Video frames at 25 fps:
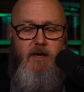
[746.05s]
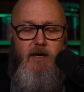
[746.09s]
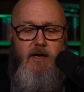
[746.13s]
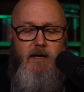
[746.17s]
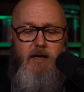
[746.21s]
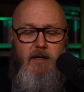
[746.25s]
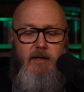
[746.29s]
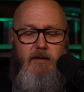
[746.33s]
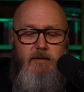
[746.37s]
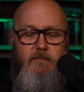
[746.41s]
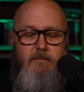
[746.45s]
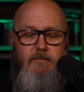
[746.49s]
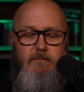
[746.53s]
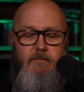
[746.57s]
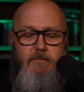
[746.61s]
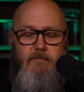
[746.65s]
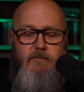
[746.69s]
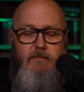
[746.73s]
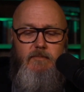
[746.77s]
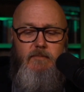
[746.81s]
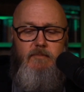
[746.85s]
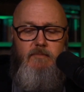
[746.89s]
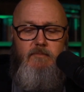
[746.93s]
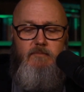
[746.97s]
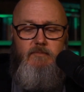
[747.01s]

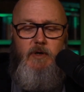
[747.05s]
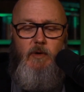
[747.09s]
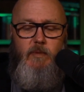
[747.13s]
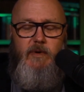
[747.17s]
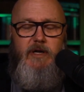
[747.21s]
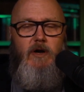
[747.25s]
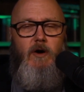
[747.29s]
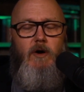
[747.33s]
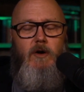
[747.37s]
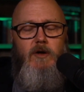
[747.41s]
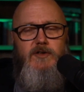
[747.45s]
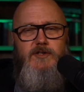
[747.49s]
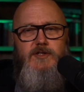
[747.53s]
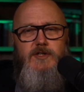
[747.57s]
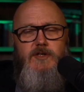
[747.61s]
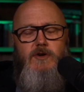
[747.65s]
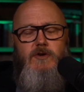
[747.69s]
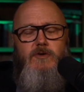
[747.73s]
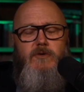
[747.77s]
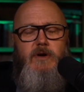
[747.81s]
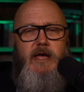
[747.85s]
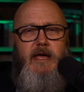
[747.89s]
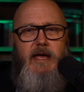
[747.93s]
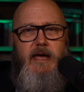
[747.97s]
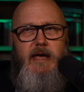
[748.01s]
but we
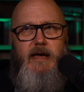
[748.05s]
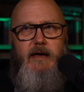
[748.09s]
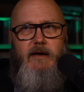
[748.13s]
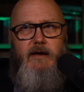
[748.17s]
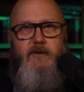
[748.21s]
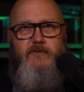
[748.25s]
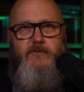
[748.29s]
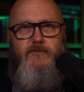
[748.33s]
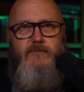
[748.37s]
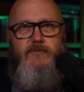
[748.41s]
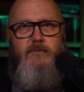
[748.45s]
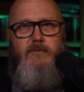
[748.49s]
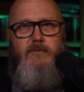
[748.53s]
also have